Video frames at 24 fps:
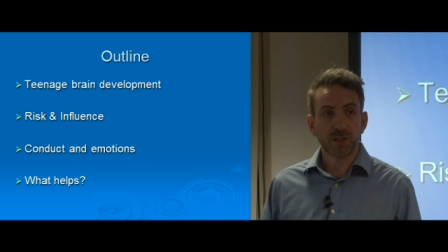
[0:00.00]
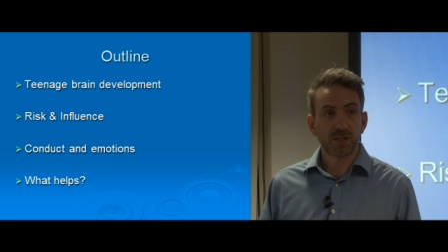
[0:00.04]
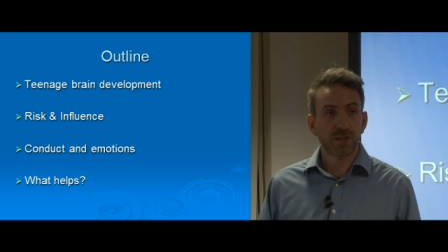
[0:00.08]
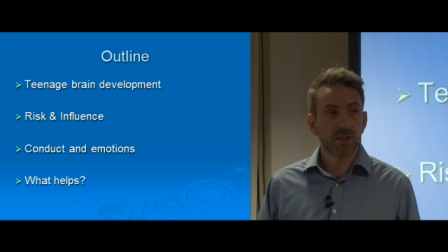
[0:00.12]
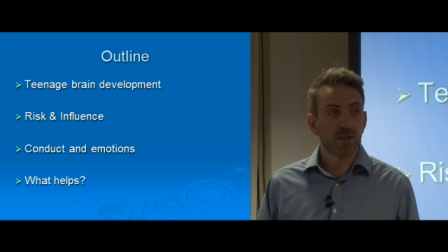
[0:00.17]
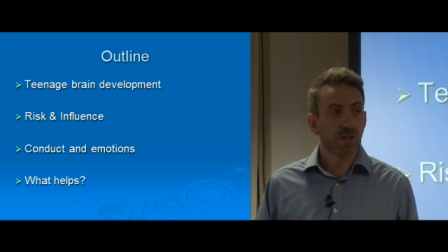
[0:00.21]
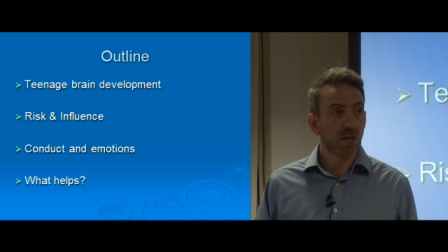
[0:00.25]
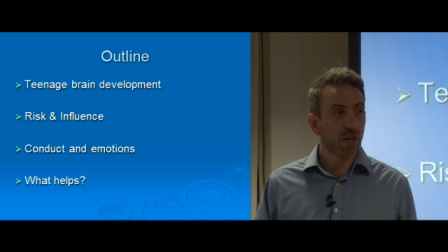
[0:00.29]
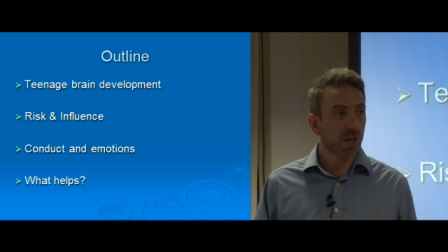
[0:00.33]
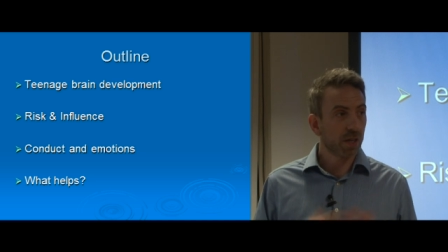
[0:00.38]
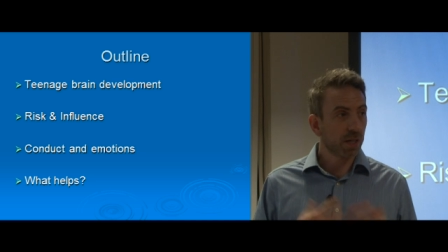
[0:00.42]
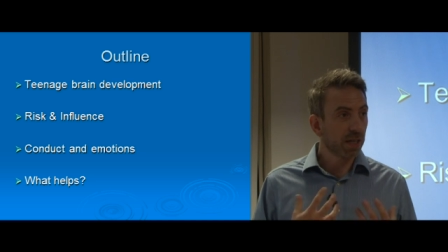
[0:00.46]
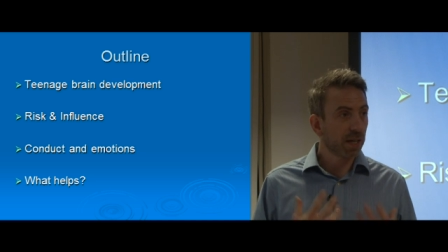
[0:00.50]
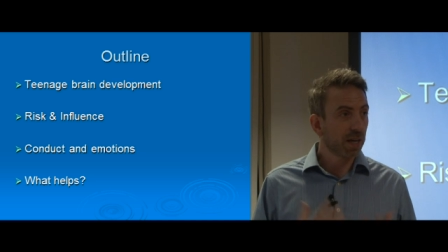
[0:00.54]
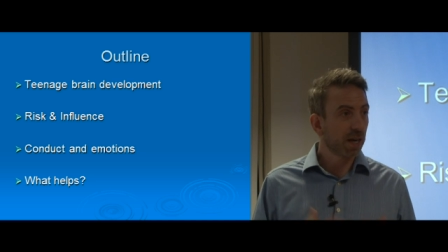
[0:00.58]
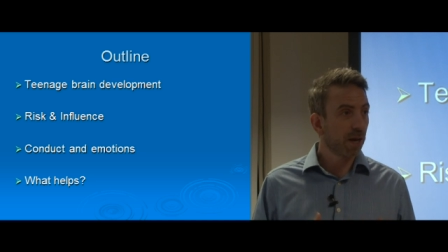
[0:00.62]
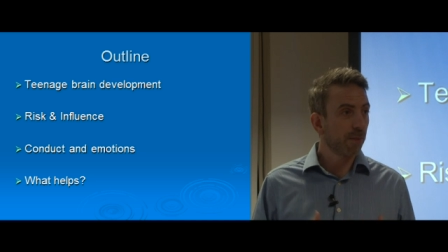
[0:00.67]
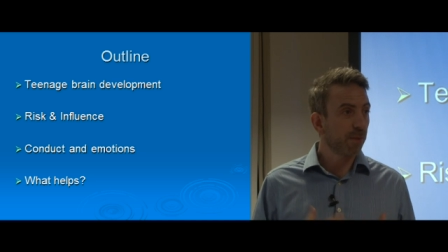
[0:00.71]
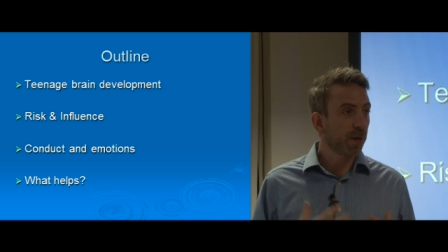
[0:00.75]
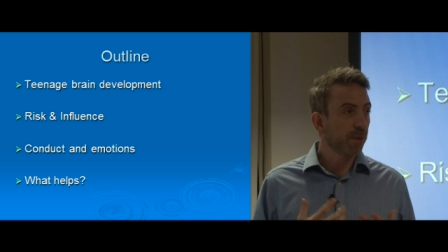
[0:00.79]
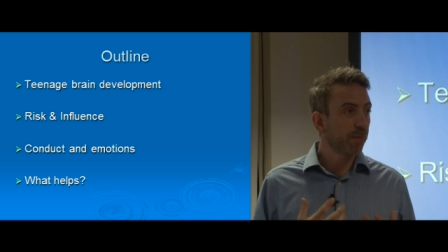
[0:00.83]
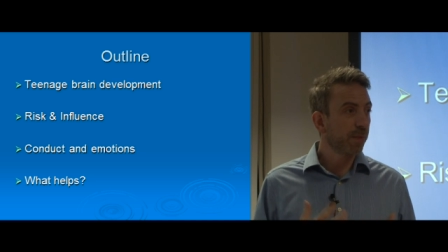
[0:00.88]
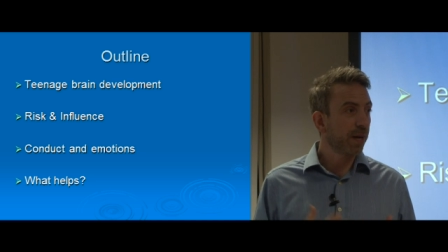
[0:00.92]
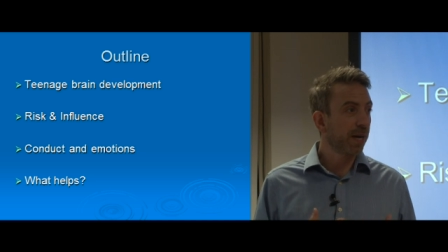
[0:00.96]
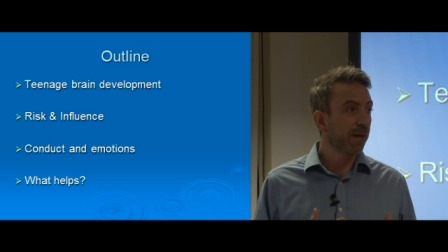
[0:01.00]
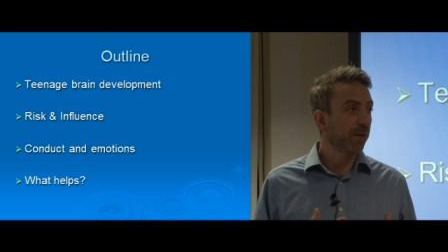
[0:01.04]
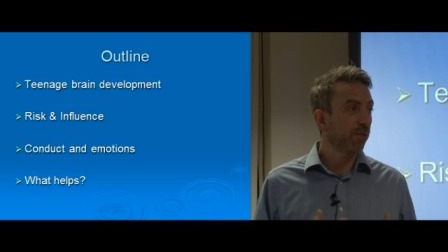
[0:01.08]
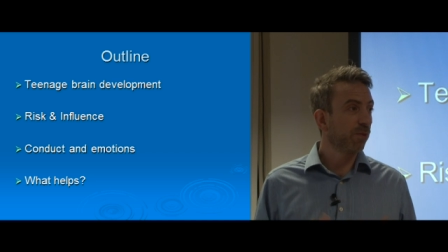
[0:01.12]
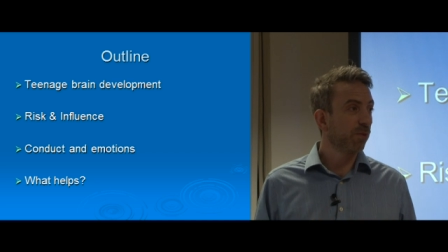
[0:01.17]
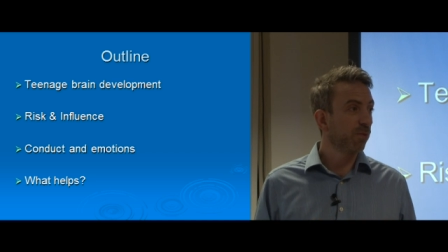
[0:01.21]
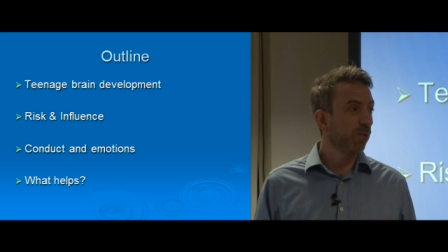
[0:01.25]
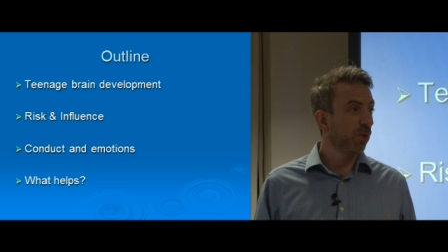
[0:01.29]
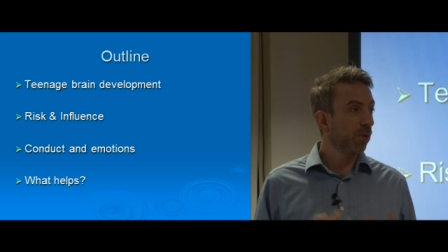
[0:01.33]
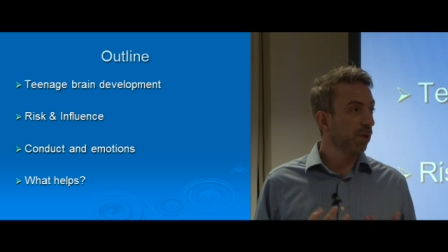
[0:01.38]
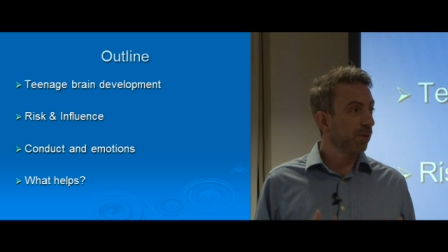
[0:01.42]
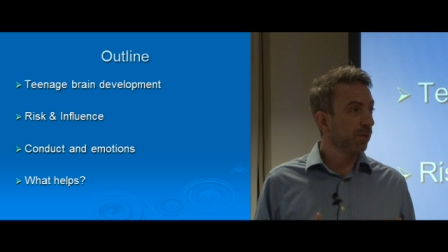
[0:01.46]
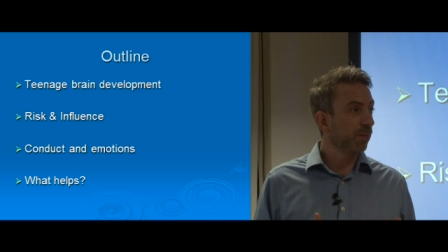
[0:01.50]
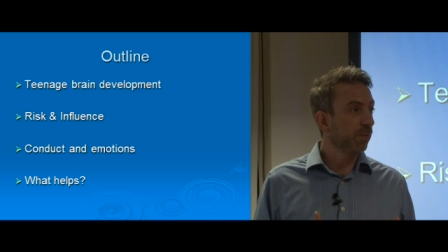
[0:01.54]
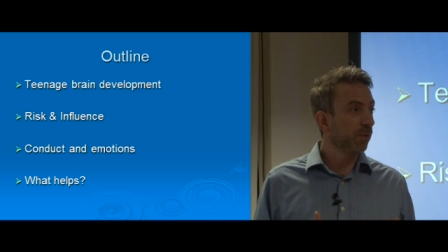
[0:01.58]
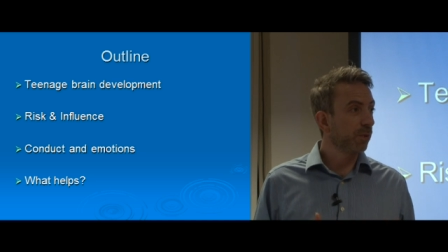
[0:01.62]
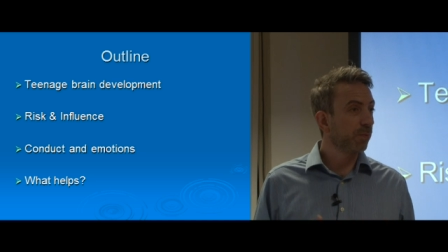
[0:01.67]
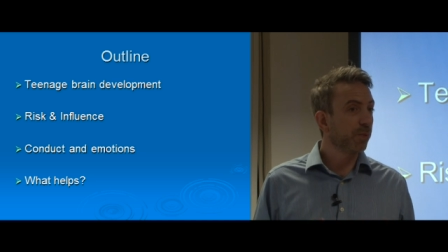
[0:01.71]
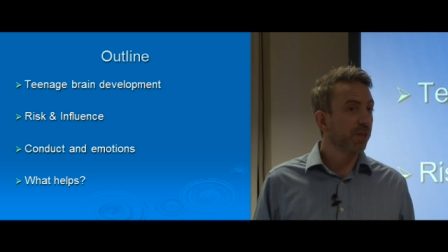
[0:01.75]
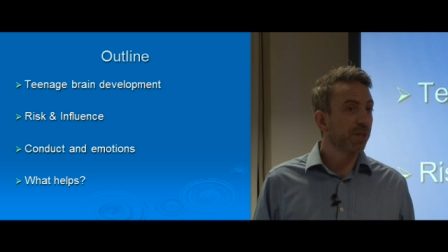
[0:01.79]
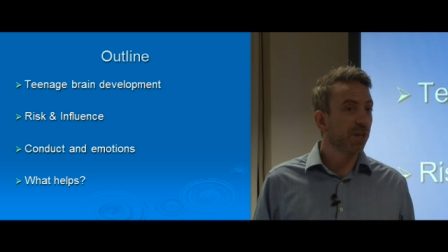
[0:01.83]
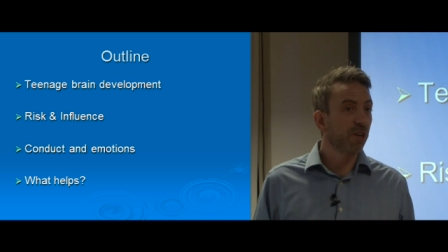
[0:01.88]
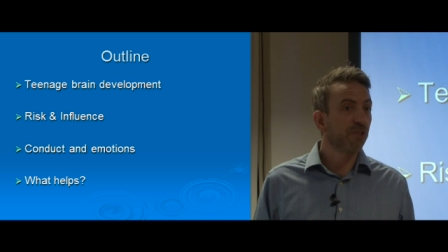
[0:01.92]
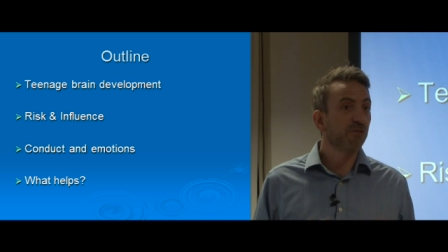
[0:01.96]
certainly coming back with what
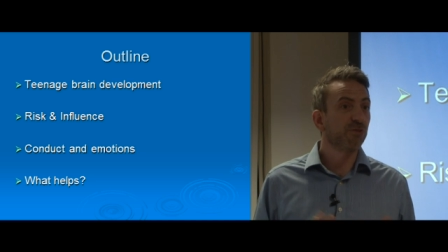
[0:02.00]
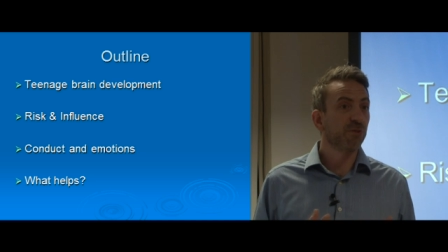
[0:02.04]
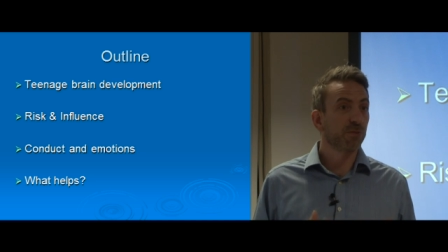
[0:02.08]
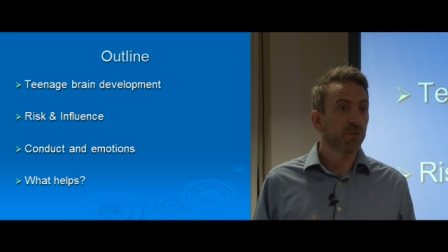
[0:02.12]
we know from